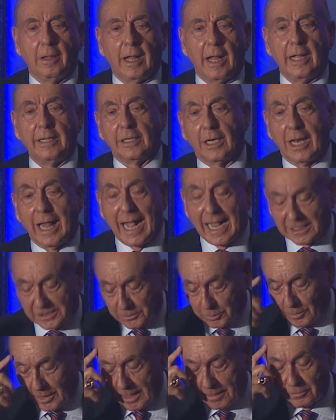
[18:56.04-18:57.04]
And the last
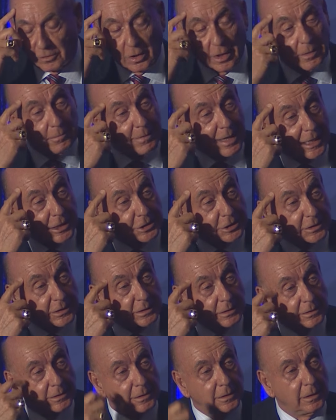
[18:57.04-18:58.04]
one I'm going to mention,
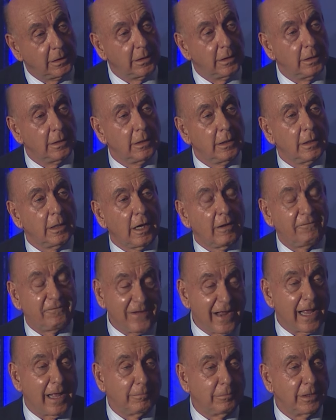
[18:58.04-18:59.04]
a
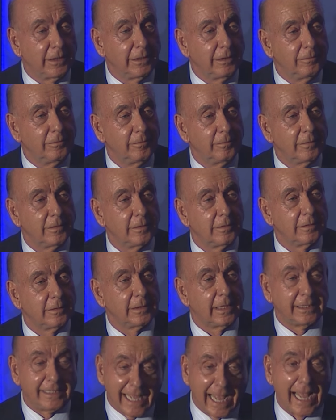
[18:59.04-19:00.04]
family.
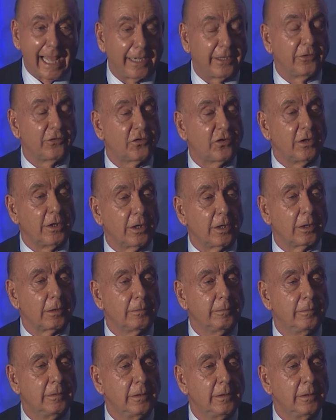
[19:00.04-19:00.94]
The dad is here.